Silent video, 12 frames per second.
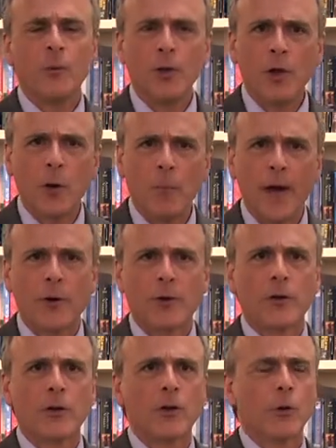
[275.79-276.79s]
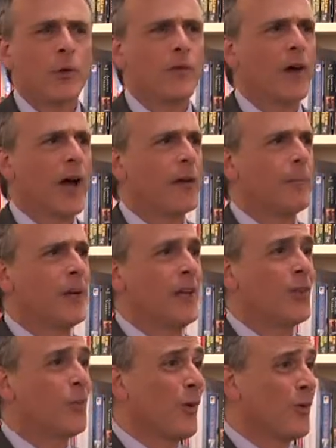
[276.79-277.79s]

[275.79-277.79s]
We know better with diabetes.